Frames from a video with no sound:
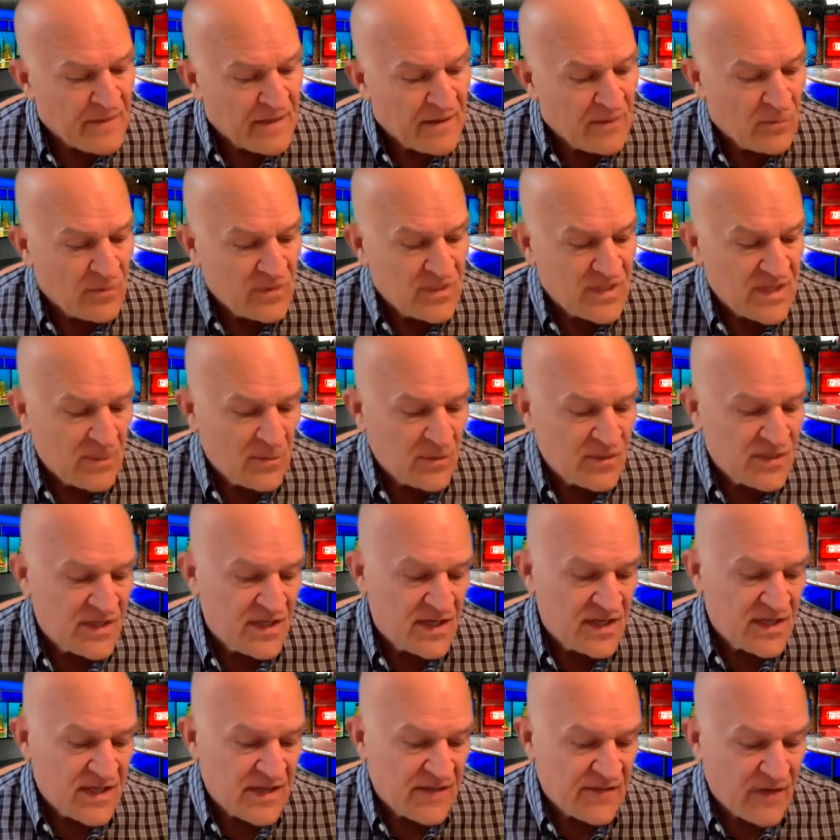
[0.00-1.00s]
When someone
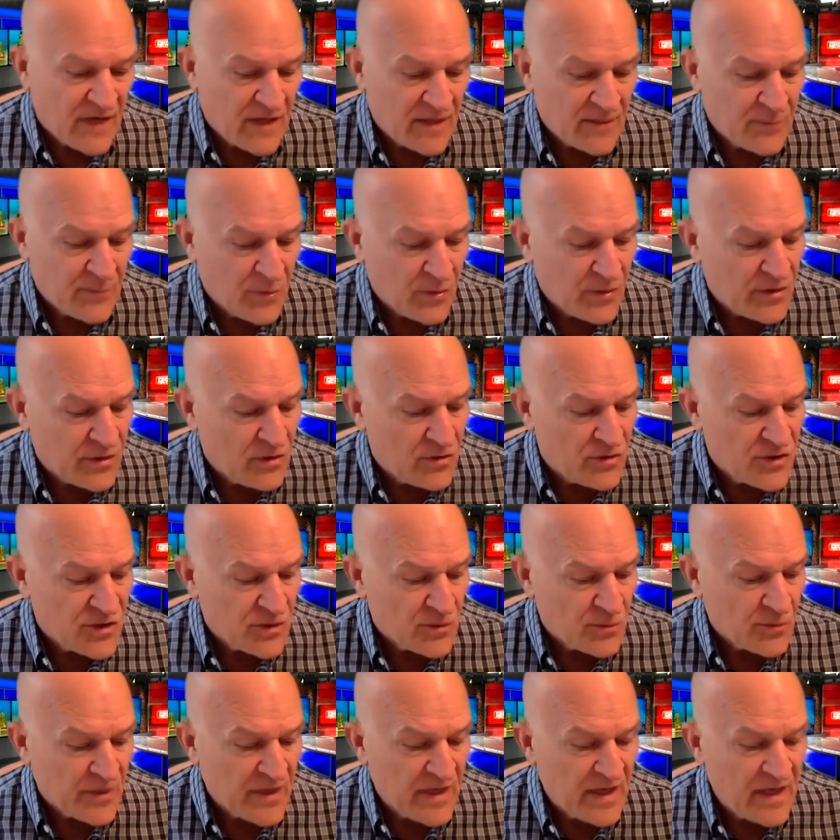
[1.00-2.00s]
says, "I've got a book you should
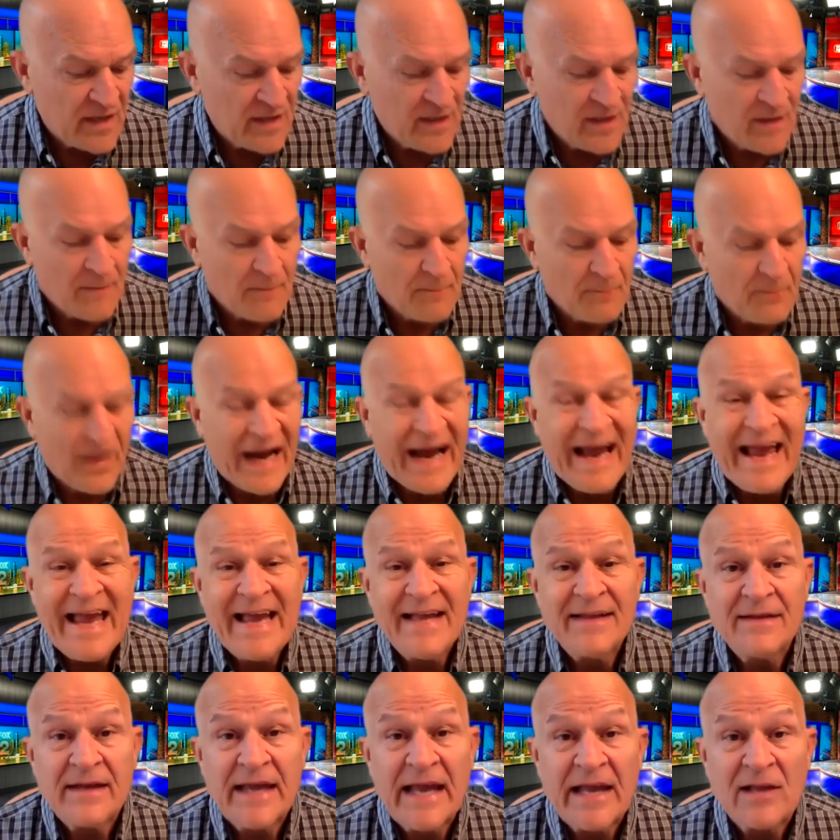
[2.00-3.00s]
read," buy
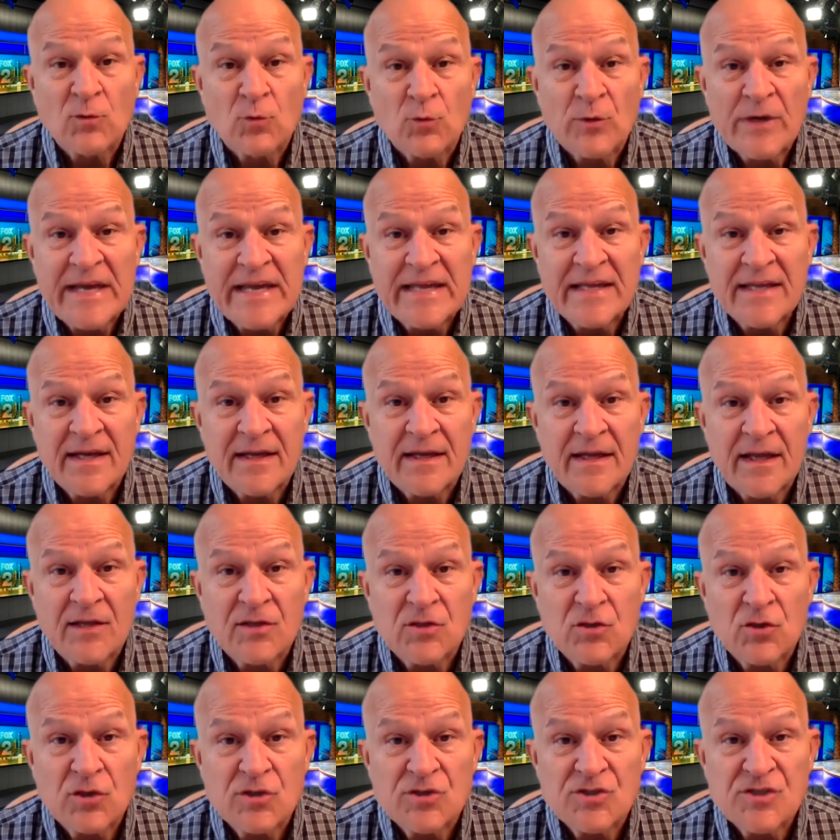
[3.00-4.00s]
it and read it. It
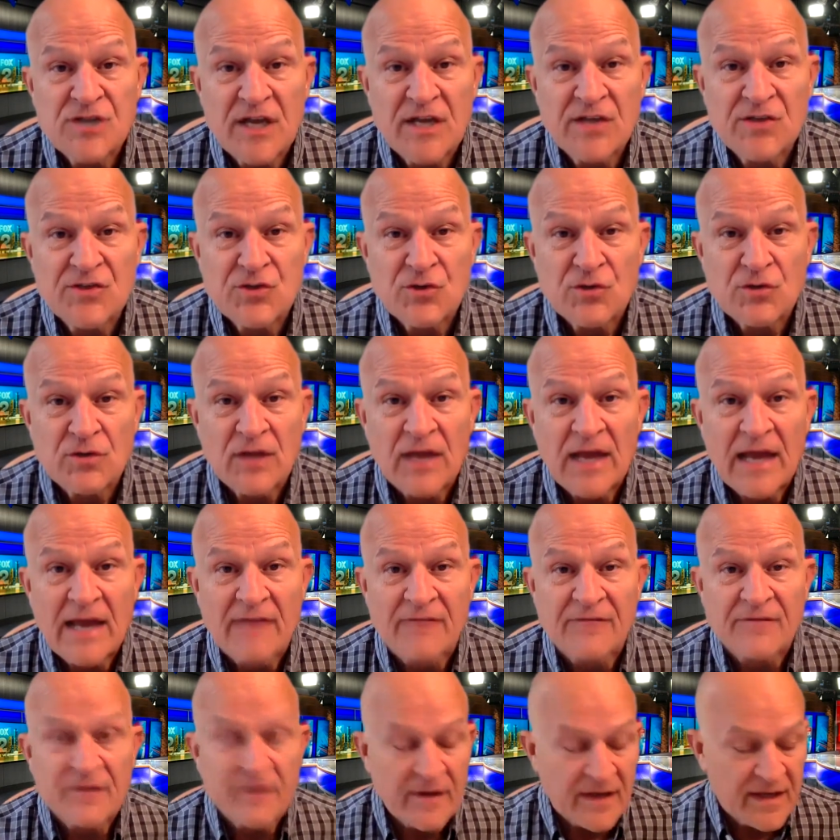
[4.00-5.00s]
could change your
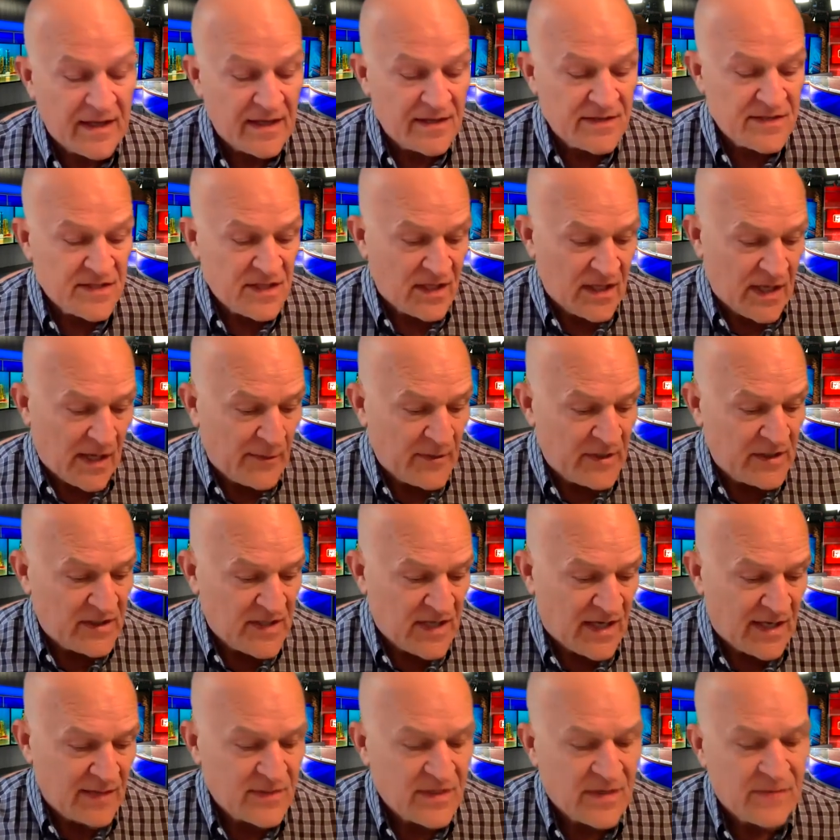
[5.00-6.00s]
life. I can't tell you how many
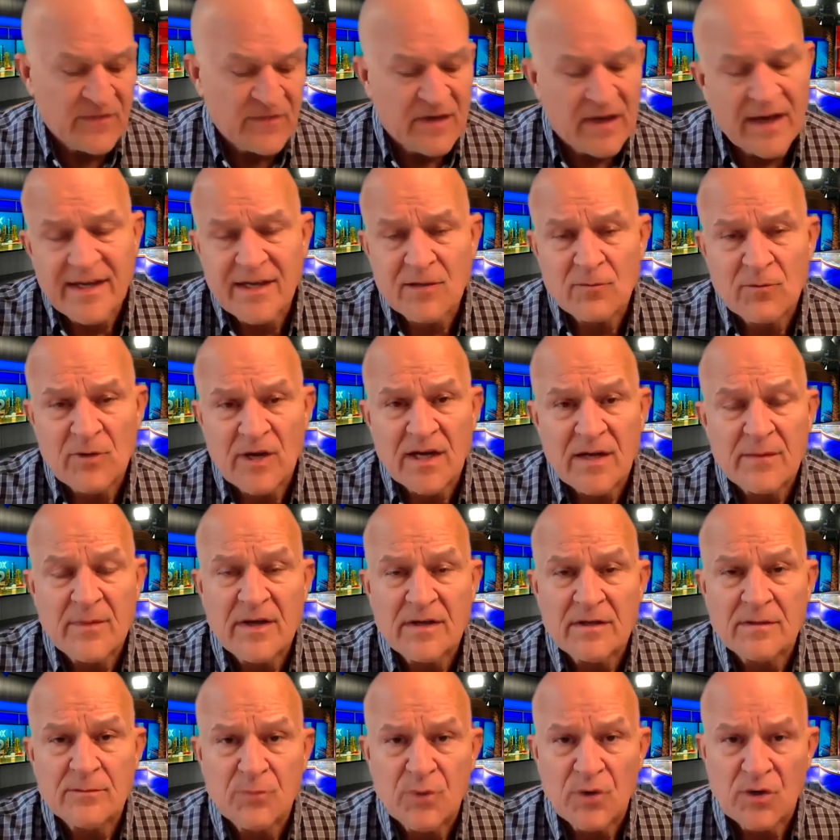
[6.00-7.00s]
times I'm, I get
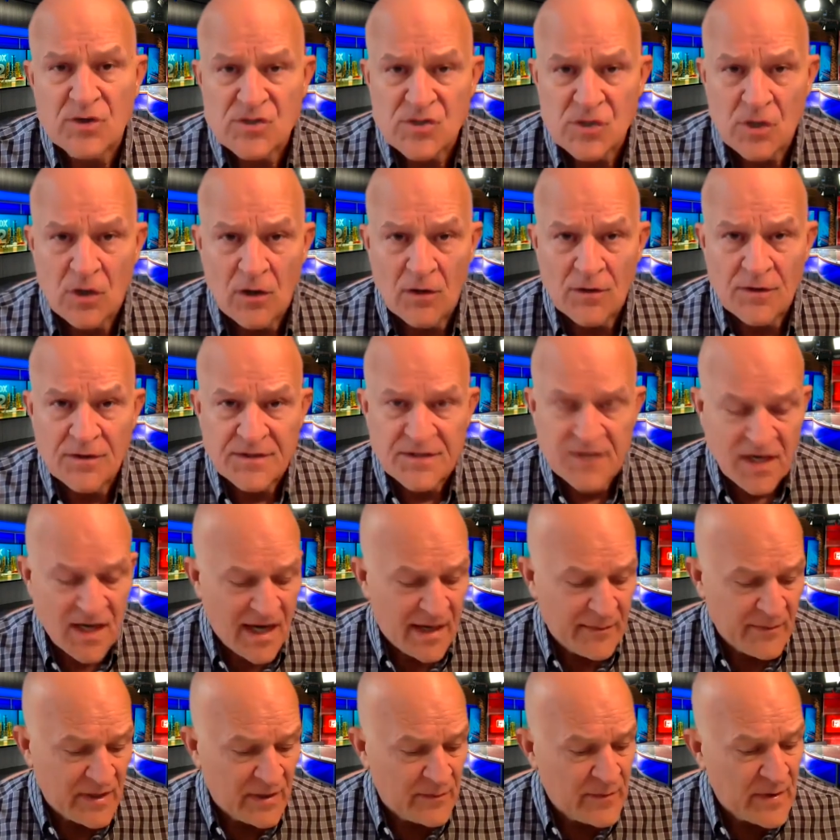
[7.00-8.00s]
recommended books all the
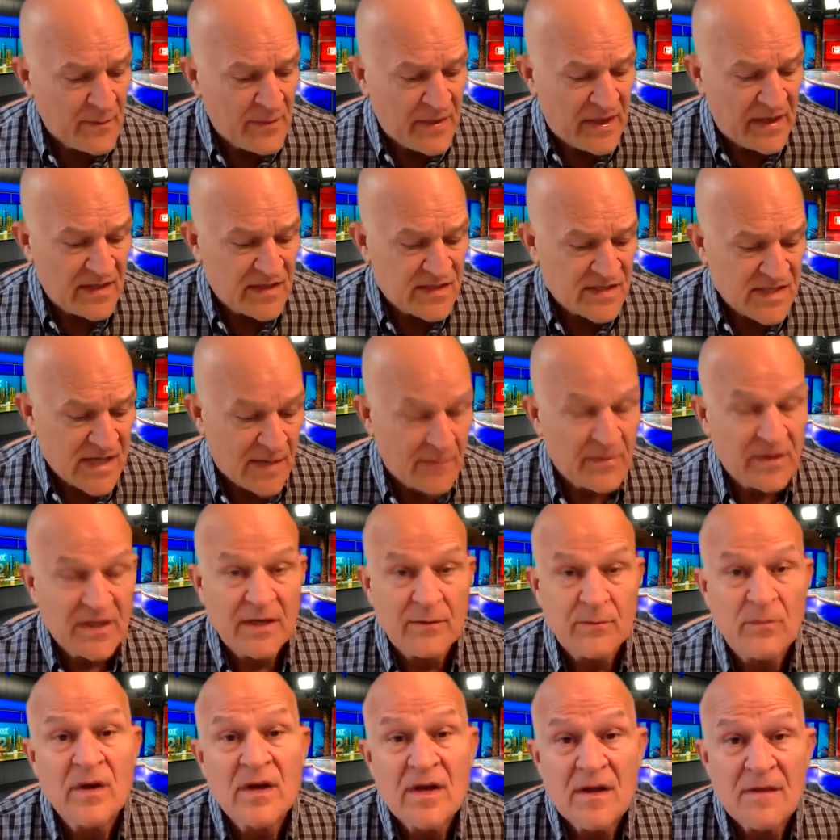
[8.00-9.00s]
time, and I'm amazed how
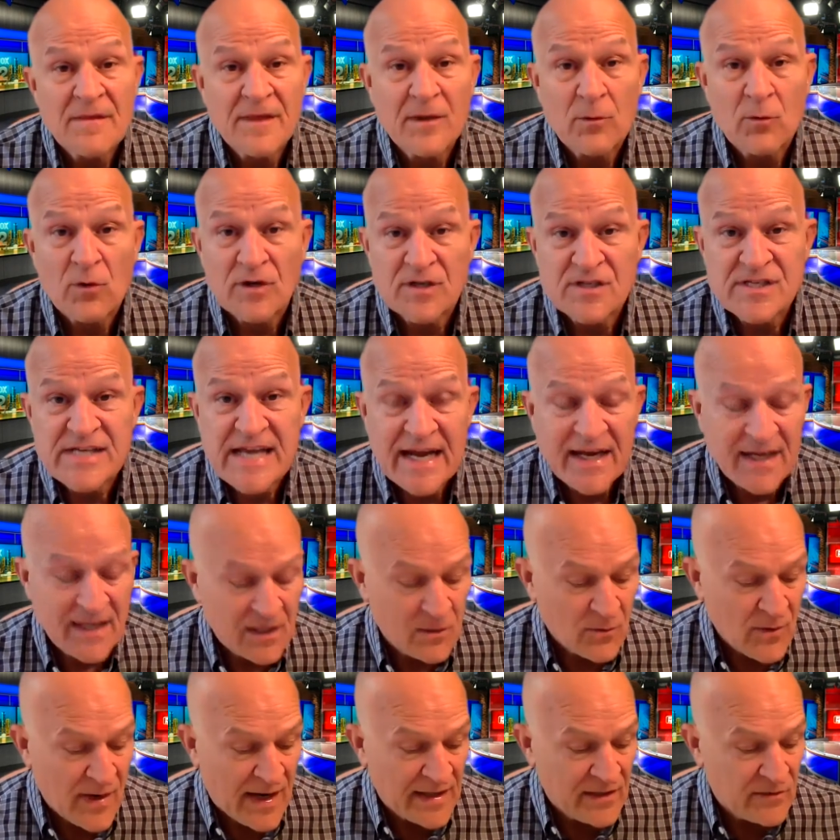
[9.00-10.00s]
many they were exactly
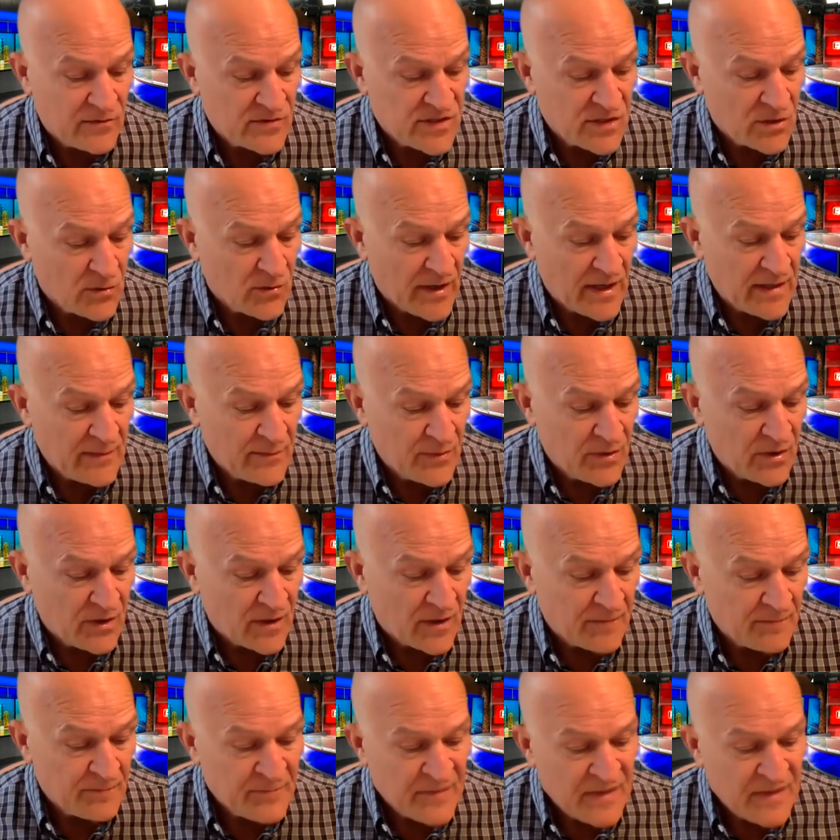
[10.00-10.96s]
right. It was a great book.